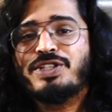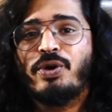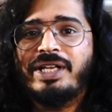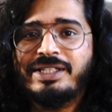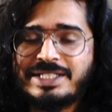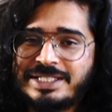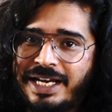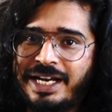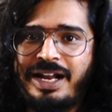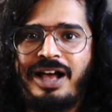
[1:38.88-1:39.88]
is only in the
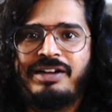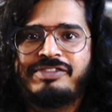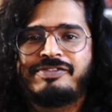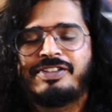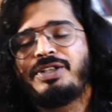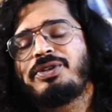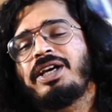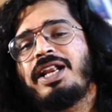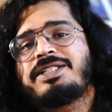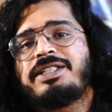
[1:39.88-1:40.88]
second half that you
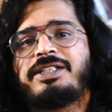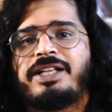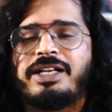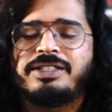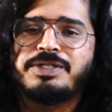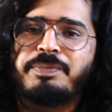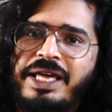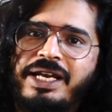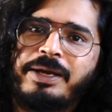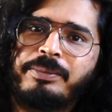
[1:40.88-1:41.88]
realize that the director's
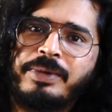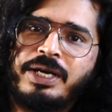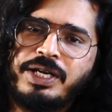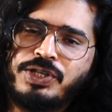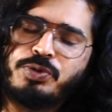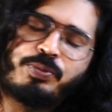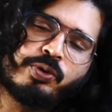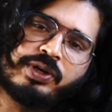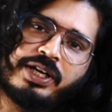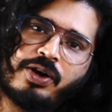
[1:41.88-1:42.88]
main aim is to
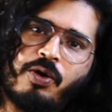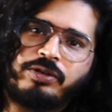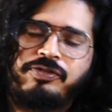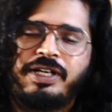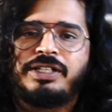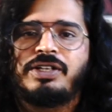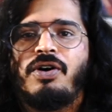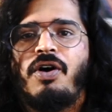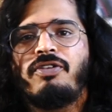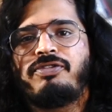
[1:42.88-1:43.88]
portray a conflict
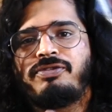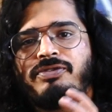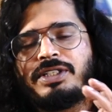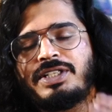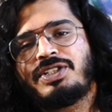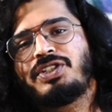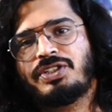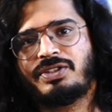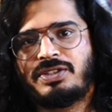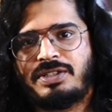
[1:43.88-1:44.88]
of
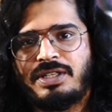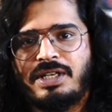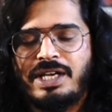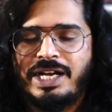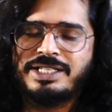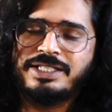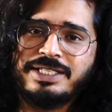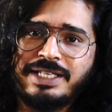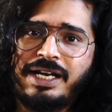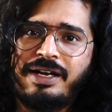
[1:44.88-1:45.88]
decisions. It is in the
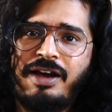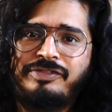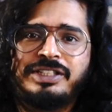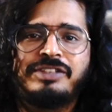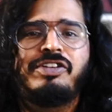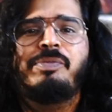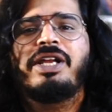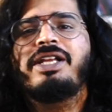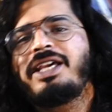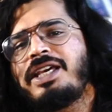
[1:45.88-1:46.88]
second half that the film
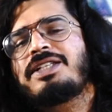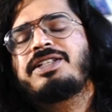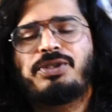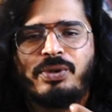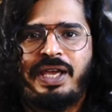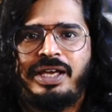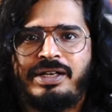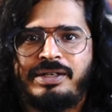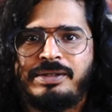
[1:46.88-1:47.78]
really kicks into gear